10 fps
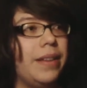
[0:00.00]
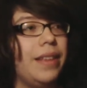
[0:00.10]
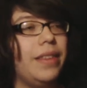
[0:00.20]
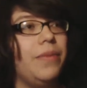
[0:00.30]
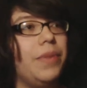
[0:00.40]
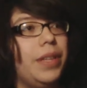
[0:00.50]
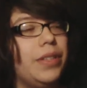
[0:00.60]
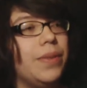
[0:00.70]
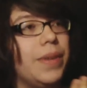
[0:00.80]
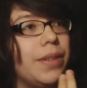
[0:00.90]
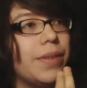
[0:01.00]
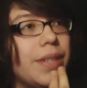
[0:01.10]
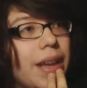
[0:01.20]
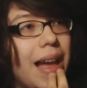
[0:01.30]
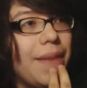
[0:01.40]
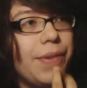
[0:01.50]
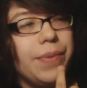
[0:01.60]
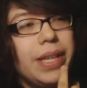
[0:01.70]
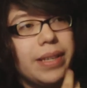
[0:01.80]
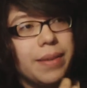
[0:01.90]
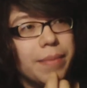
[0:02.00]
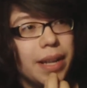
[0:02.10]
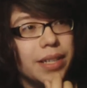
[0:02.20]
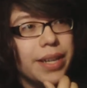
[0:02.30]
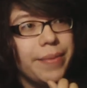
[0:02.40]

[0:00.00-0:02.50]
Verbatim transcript: Nothing really too interesting. I haven't really done much.